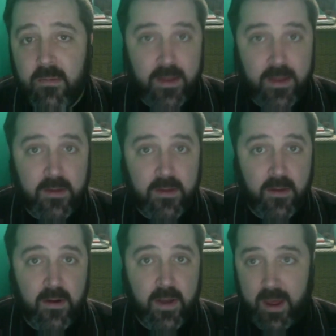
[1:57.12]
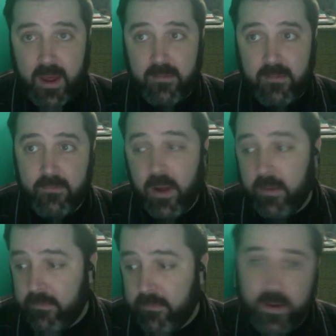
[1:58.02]
You okay?
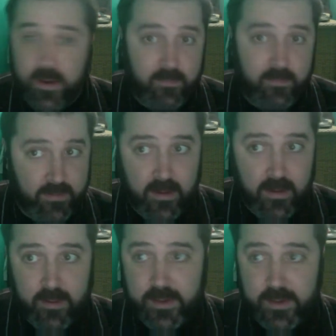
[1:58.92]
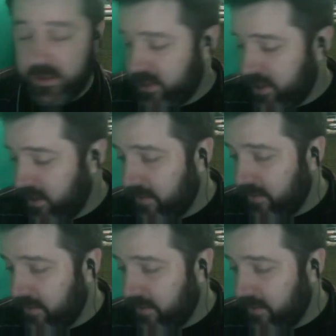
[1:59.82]
Well, here, let, I'll, let me let me show you.